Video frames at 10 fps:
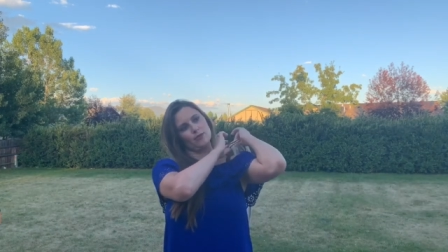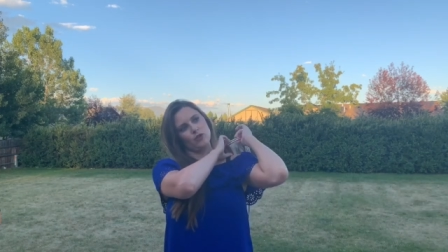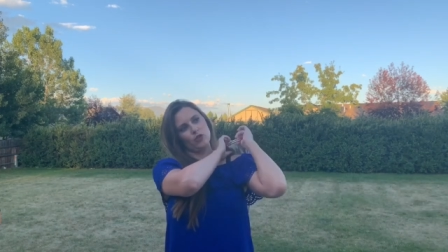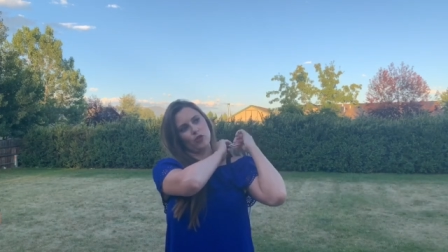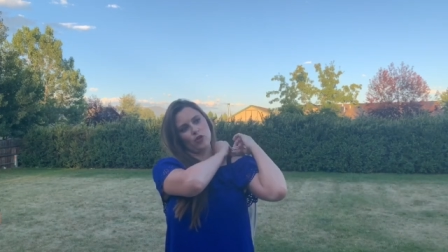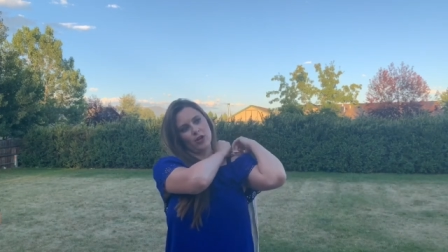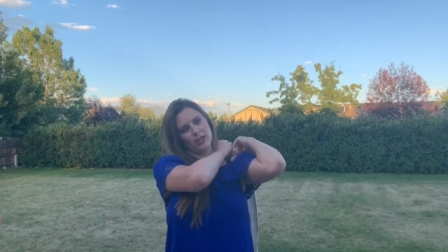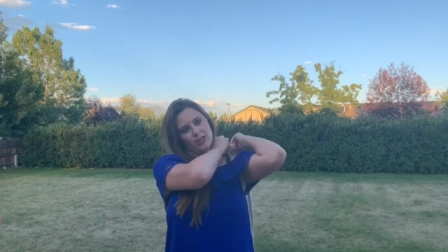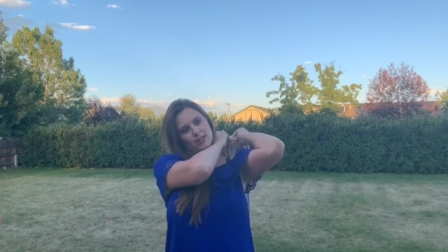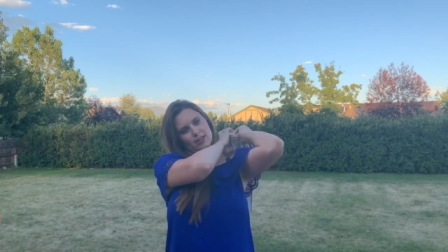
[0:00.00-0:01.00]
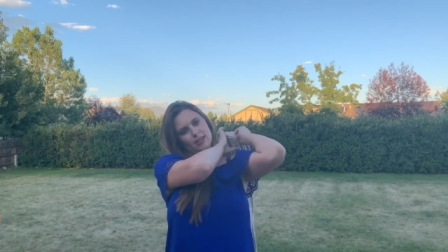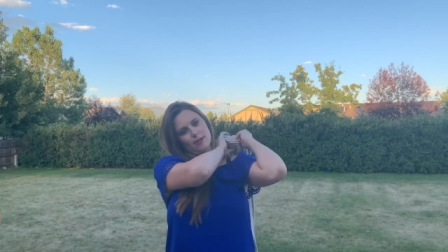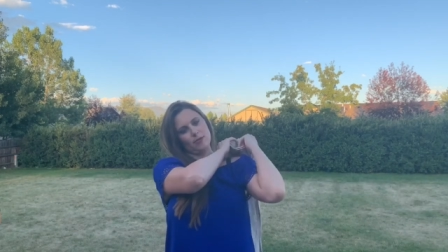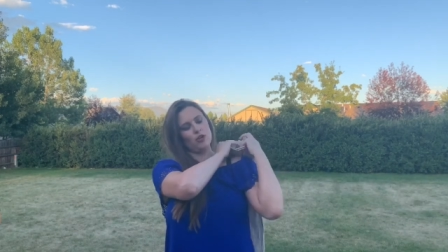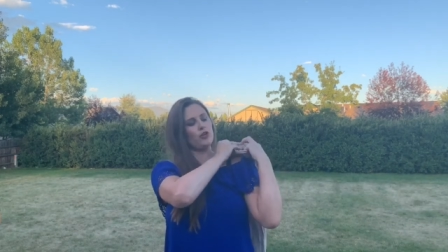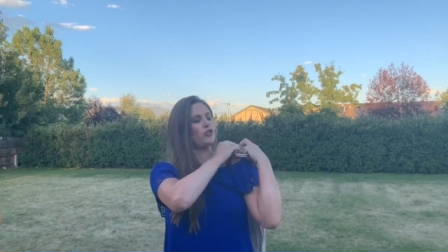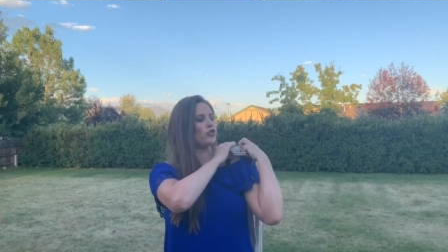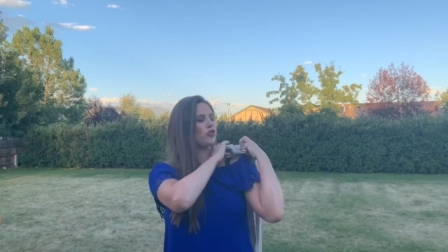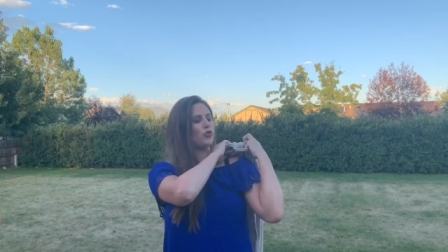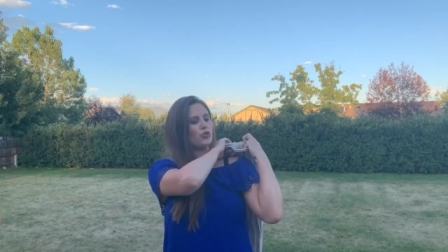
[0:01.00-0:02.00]
you're going to keep it on your
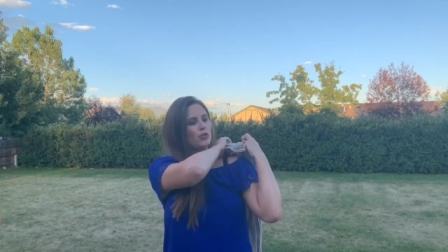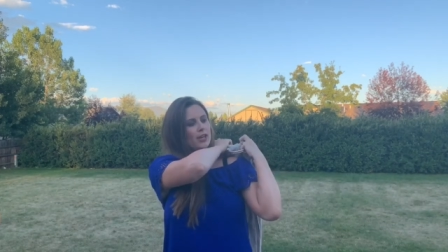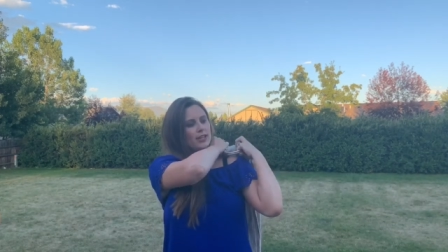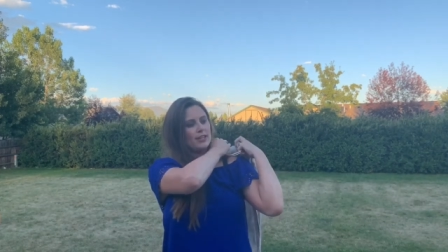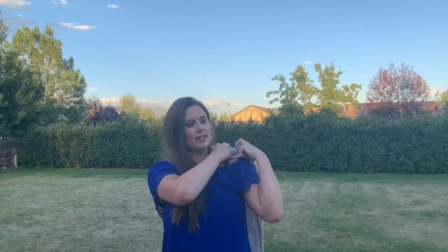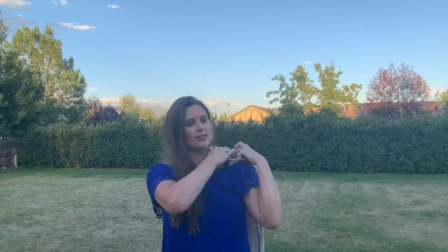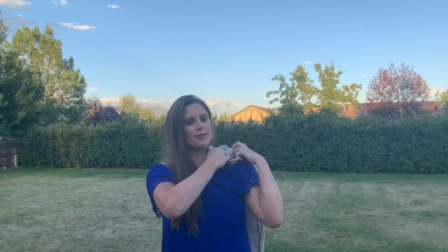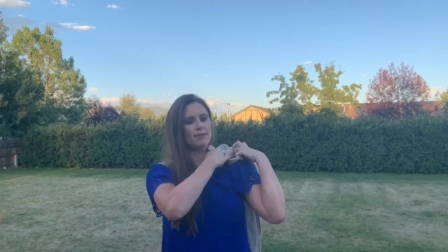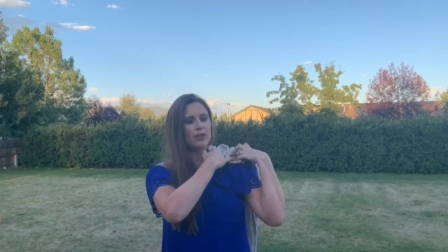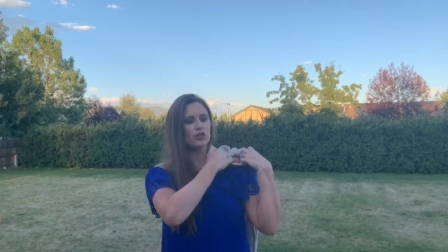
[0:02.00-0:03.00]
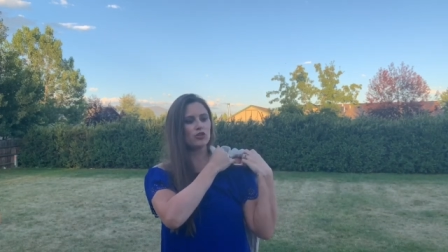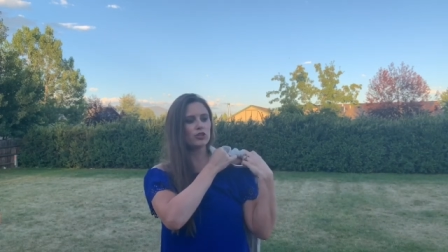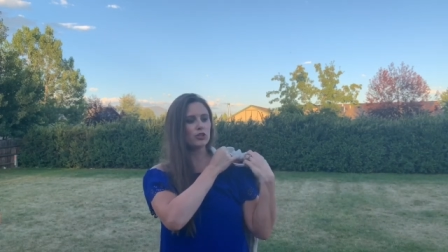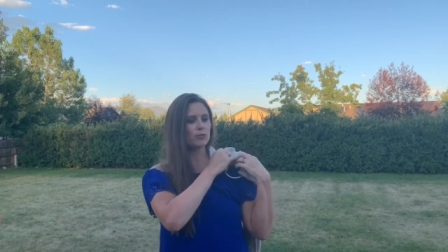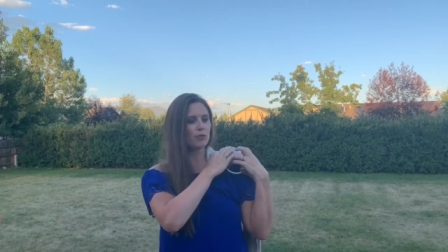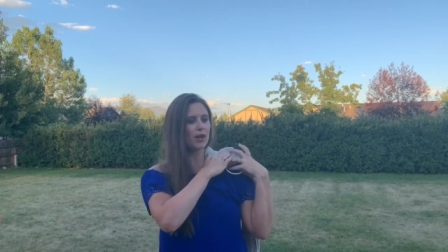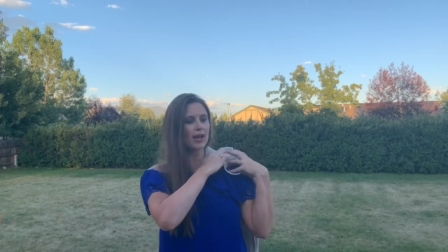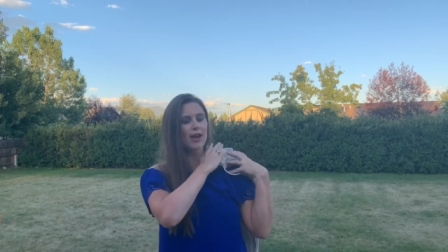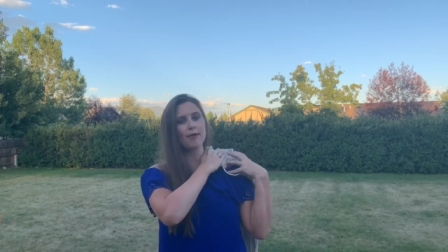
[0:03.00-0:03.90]
shoulder like this. Make sure it's spread out,